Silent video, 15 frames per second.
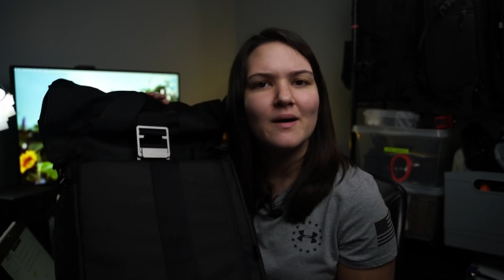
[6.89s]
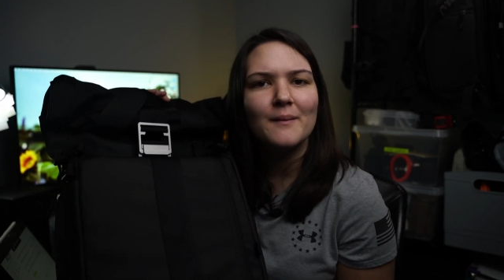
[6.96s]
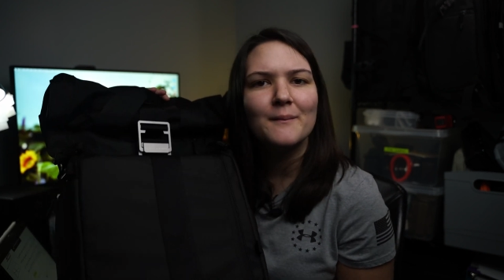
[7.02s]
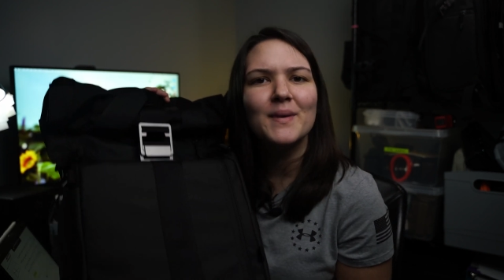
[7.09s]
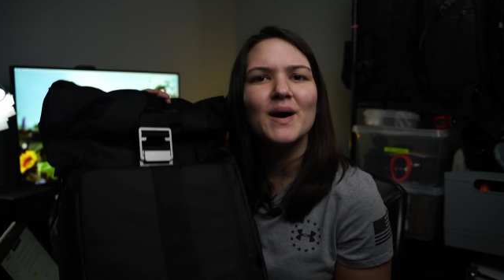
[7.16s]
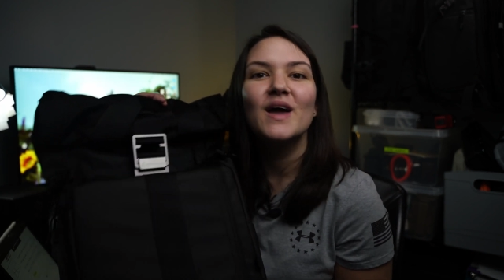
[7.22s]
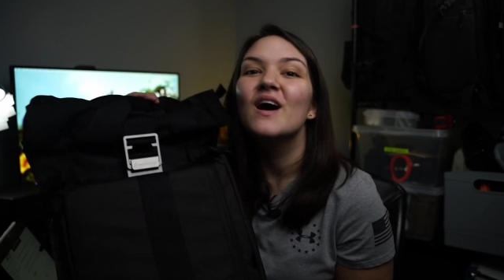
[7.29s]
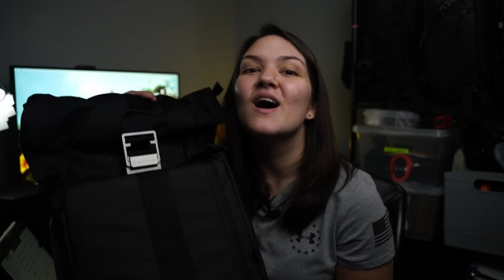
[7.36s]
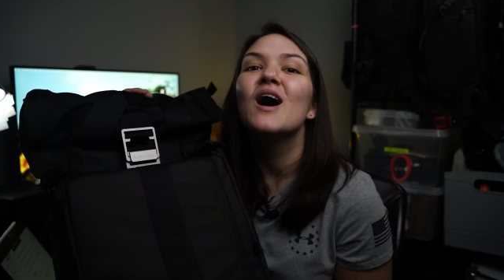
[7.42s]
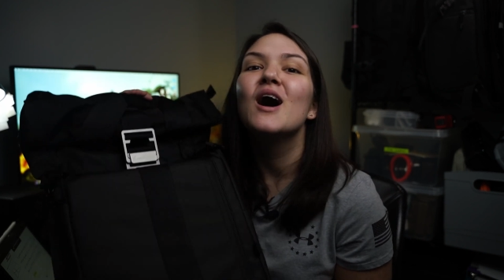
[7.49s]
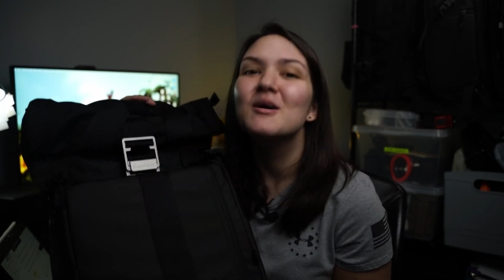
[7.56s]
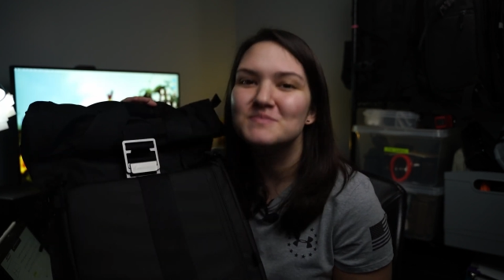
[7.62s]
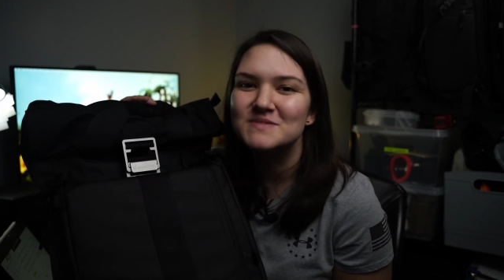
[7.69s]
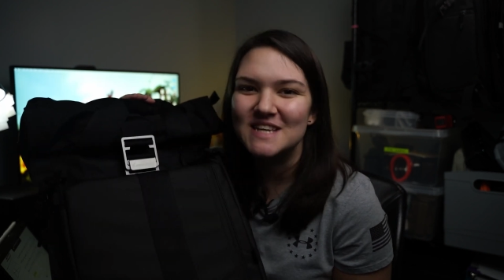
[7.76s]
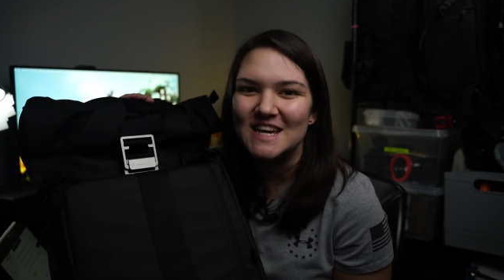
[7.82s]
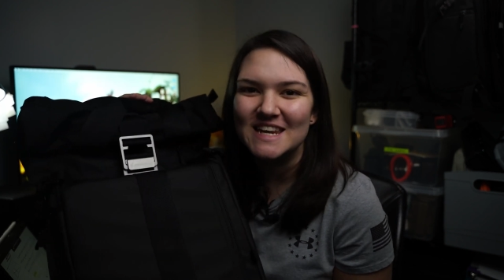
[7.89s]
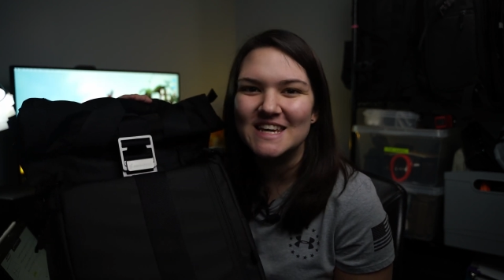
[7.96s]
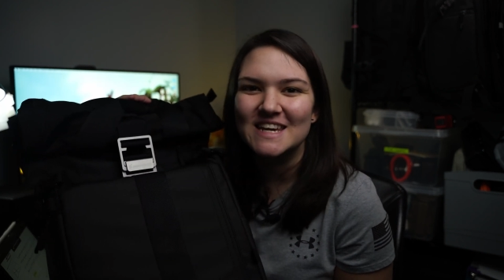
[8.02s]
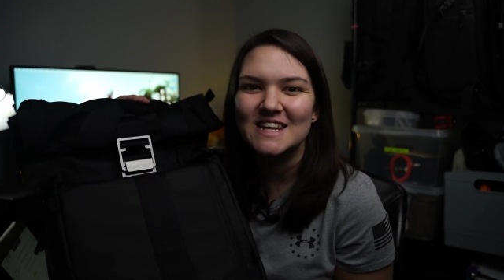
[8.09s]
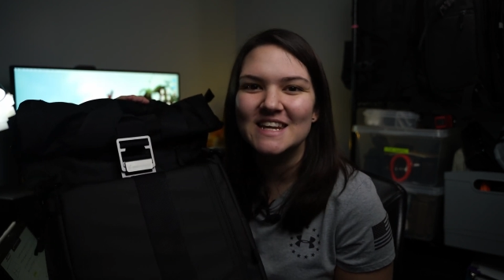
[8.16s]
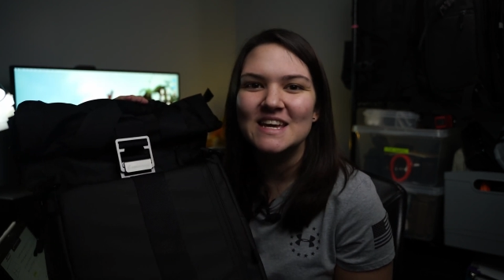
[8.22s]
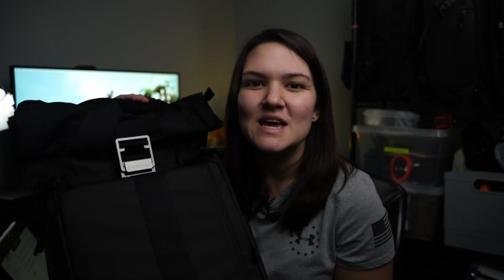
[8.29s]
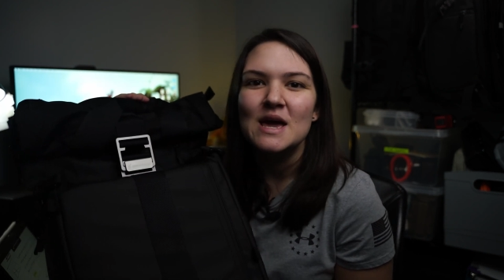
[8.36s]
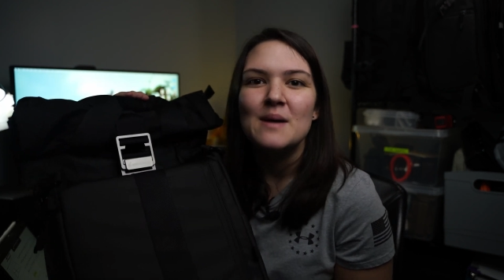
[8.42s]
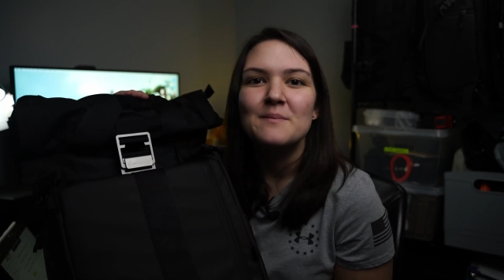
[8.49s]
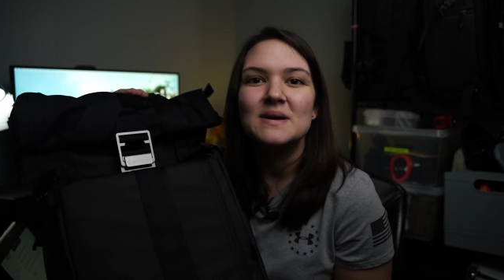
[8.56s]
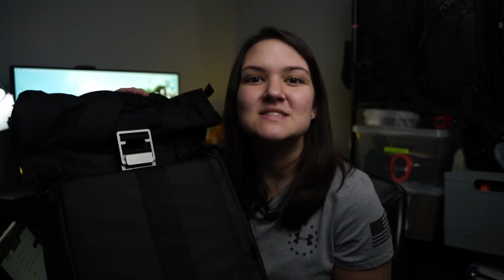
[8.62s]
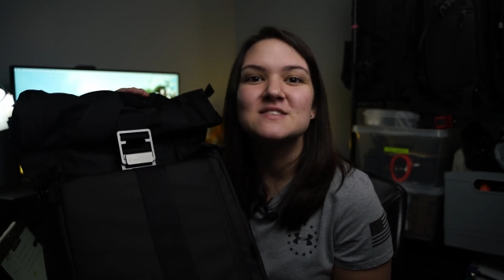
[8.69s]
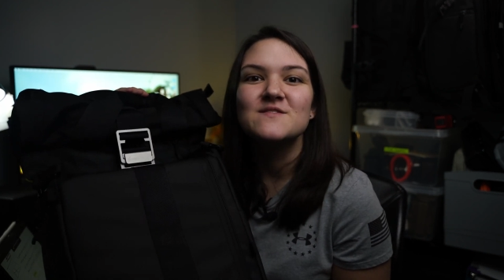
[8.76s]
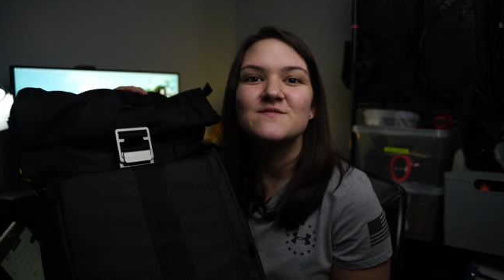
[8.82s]
but updated
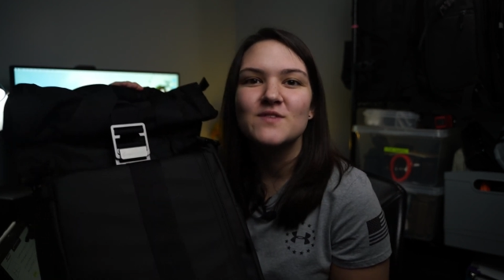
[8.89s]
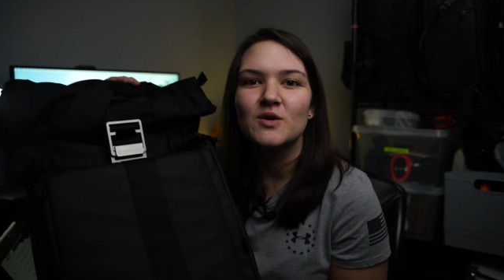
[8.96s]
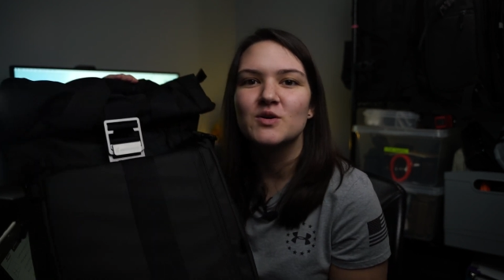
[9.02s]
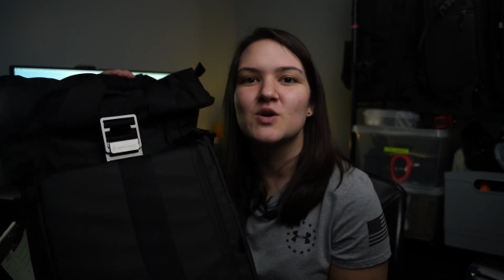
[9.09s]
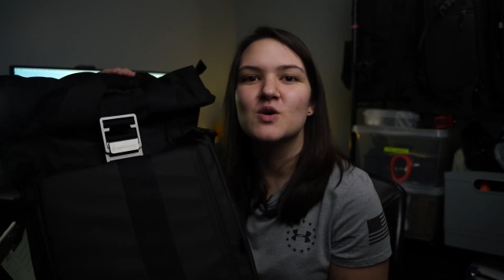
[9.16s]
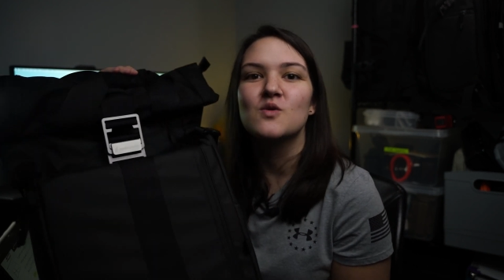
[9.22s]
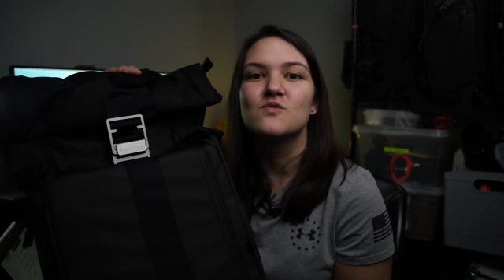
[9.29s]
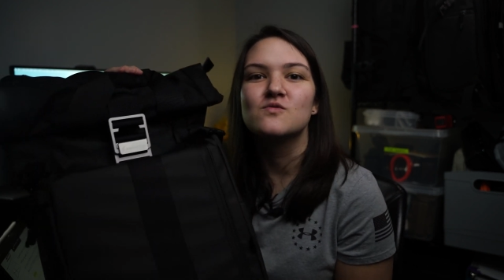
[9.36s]
Bensfoto